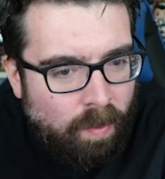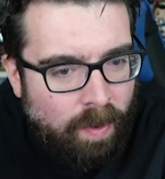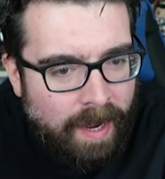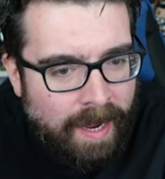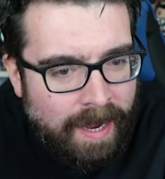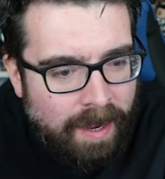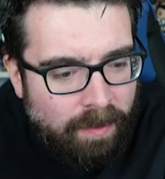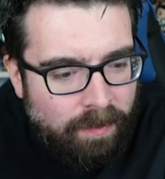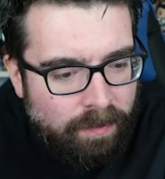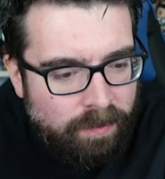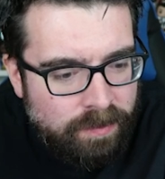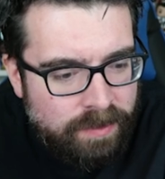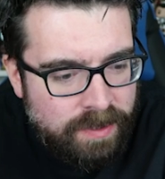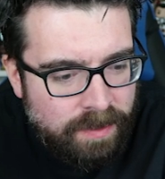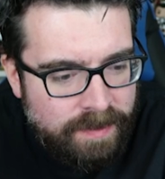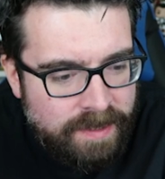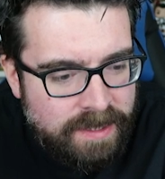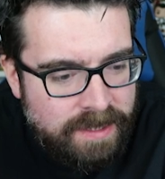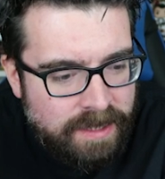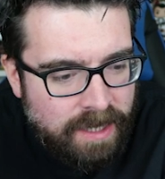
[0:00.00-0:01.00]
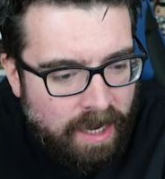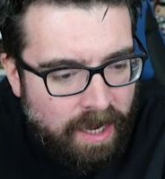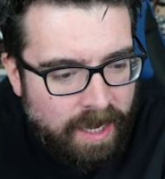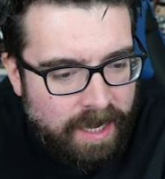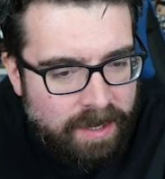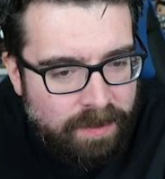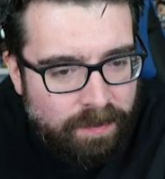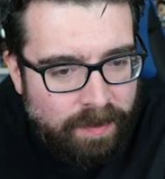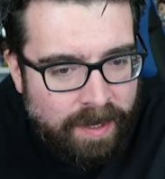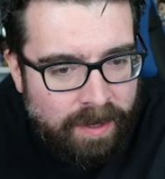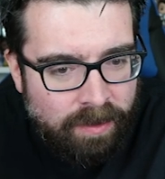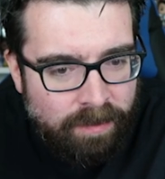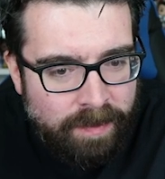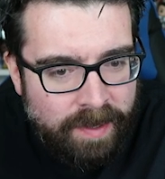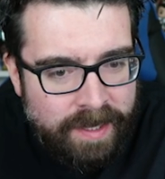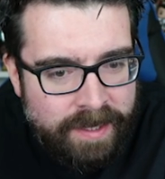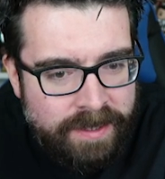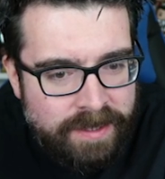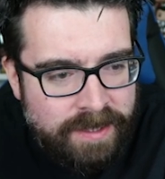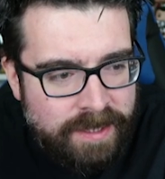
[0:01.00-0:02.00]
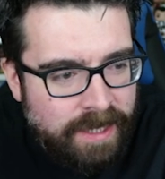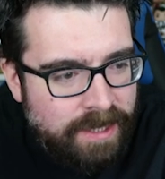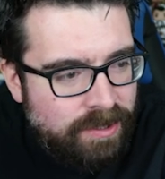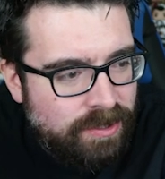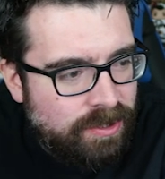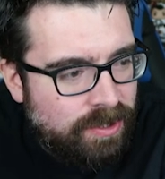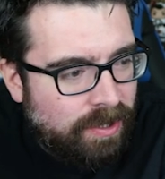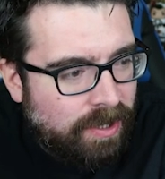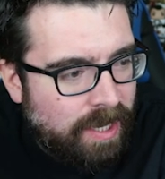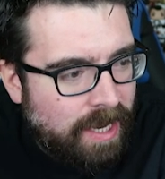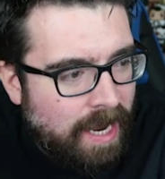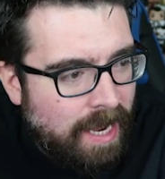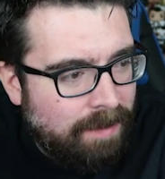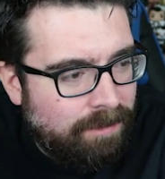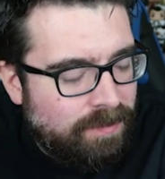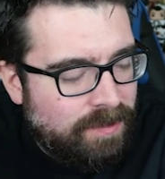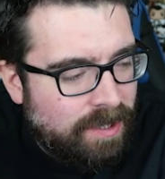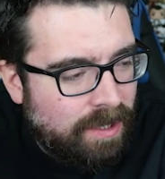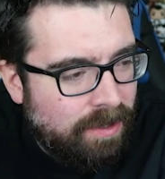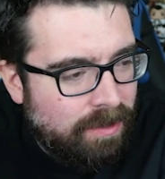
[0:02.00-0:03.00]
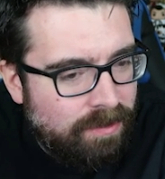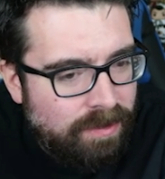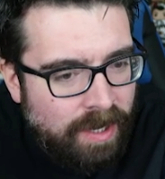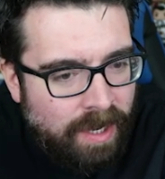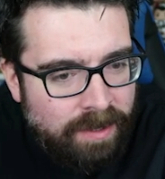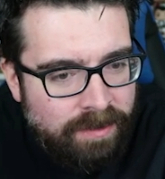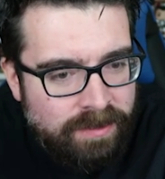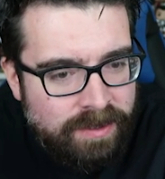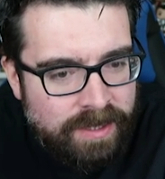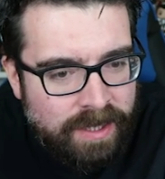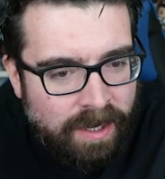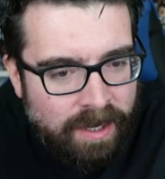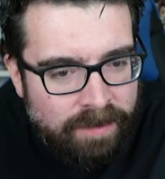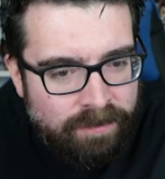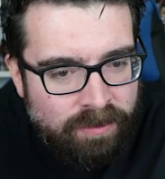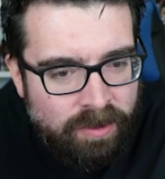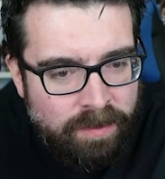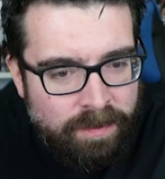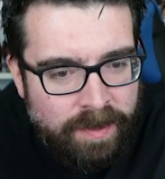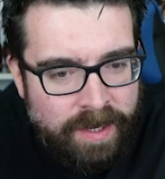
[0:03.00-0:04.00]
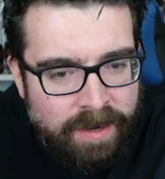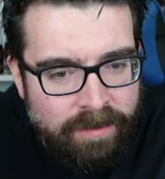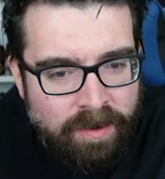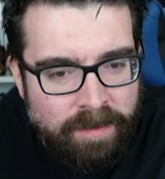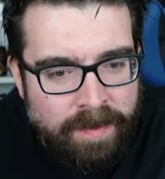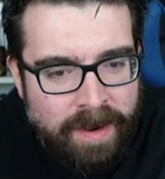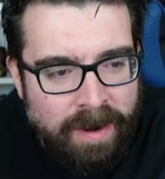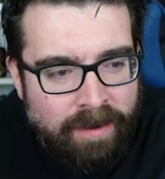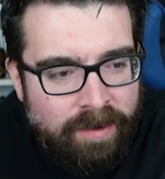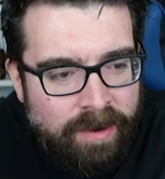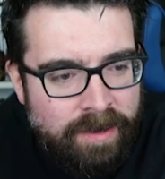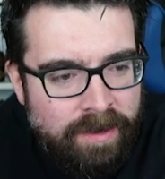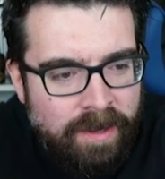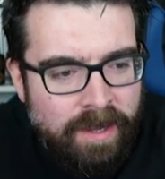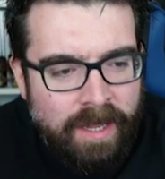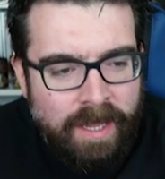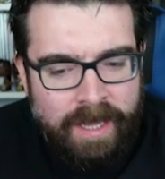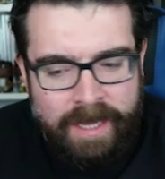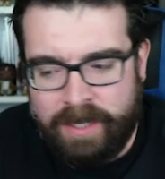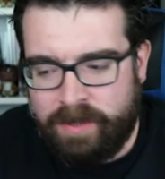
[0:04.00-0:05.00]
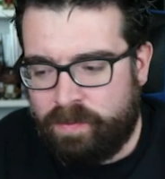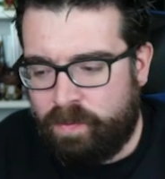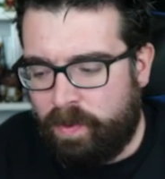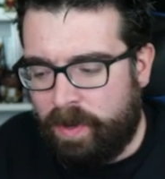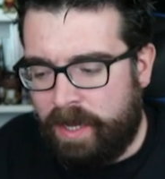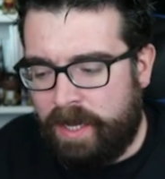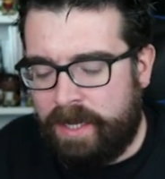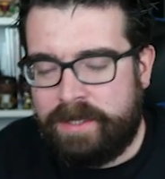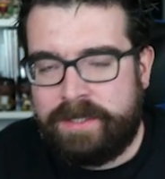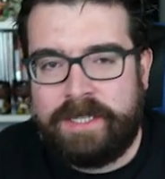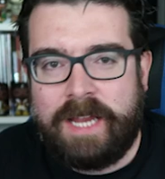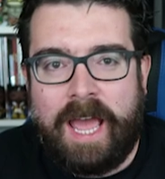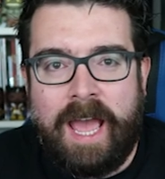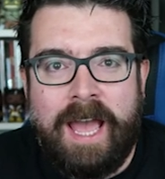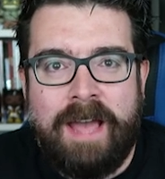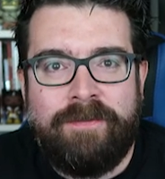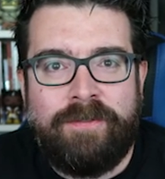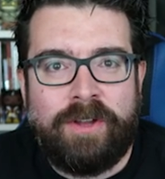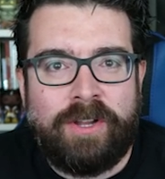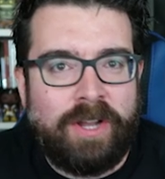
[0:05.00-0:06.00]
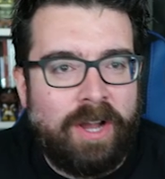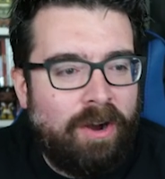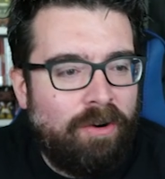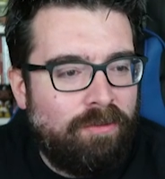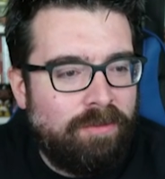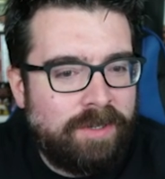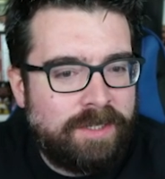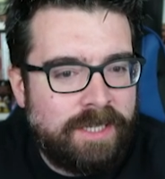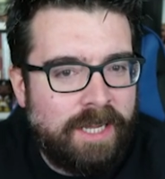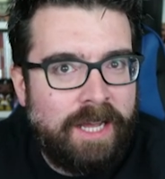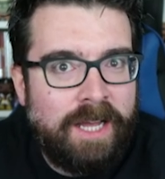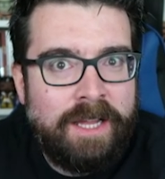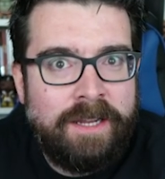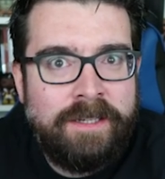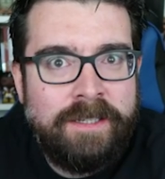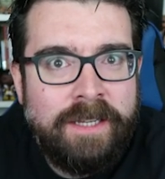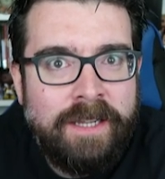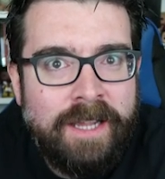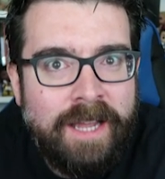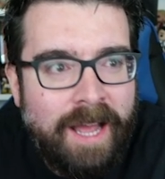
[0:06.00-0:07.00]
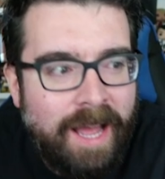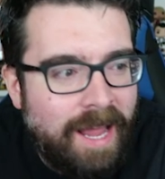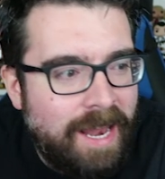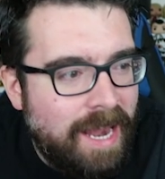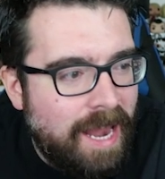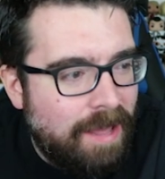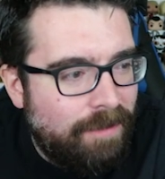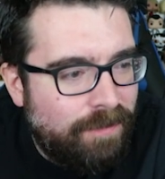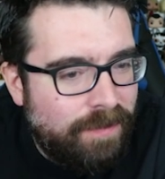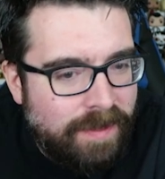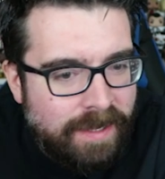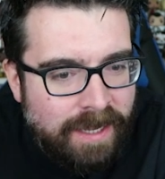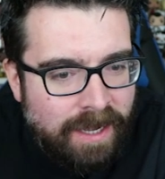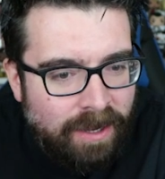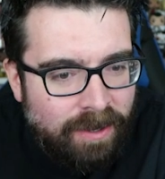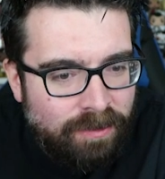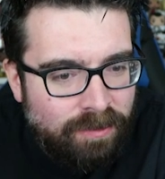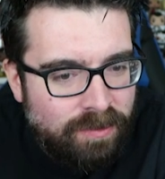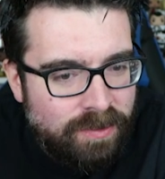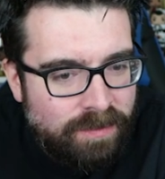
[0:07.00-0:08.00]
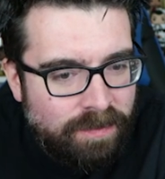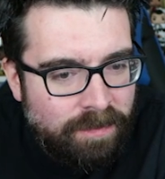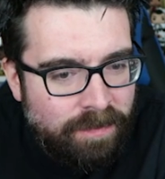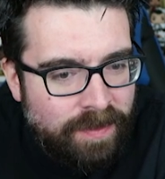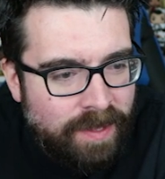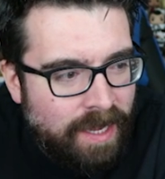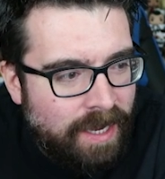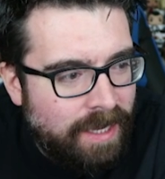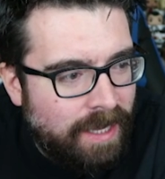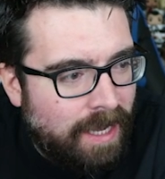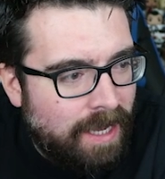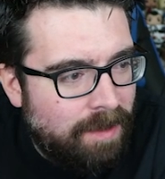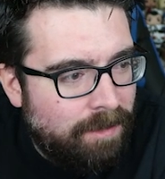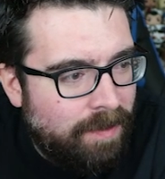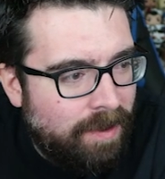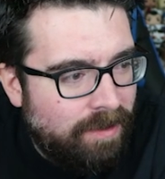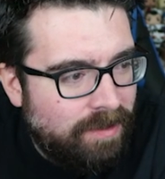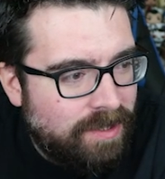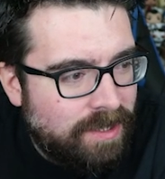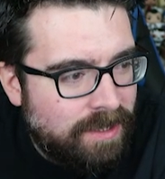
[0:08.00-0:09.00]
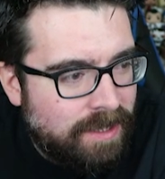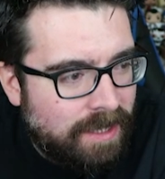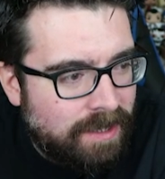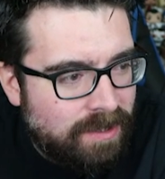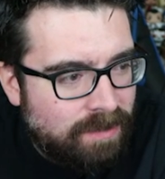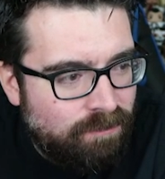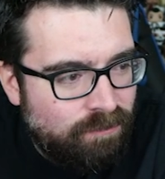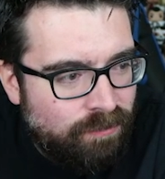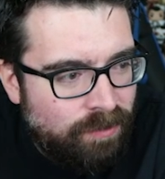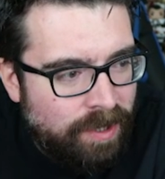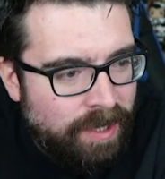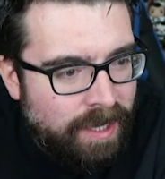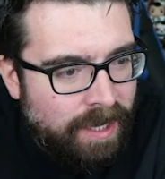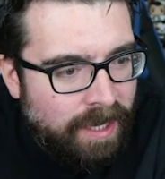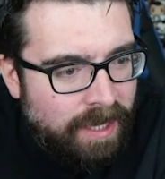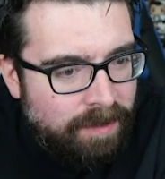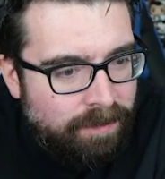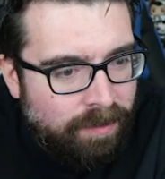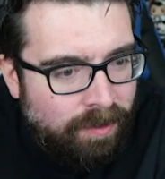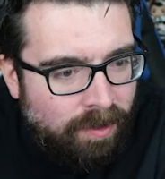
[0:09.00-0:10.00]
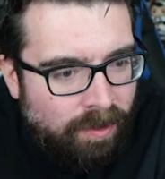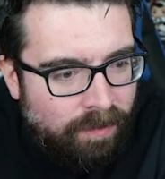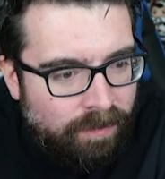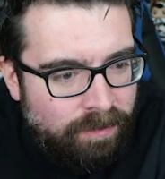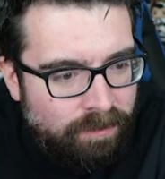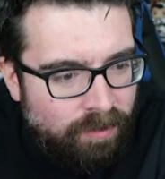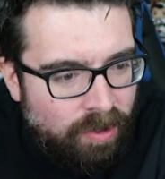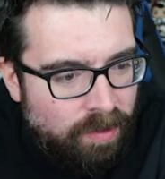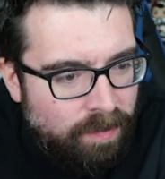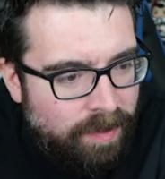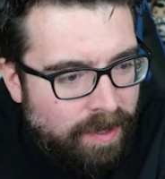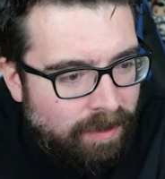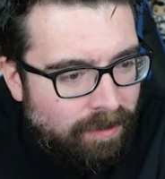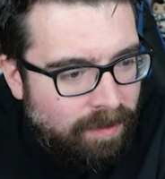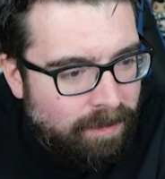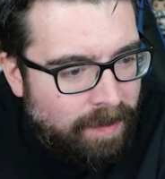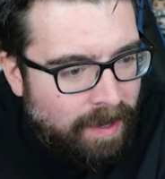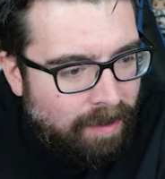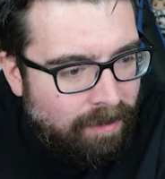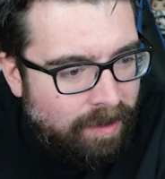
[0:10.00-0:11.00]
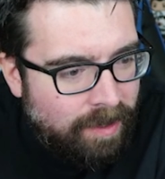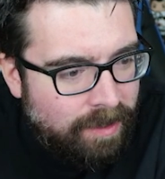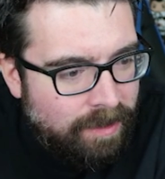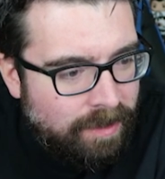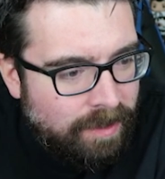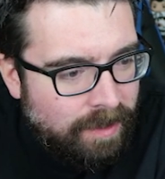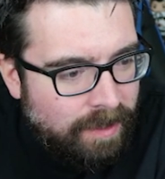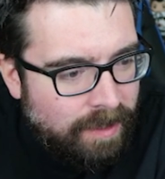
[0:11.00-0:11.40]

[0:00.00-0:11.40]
wow. So he started well, but his season took an absolute nosedive. Ruben Iribarren, his worst ever goal return, 11 goals from 38 appearances. That's really poor from Ruben Iribarren.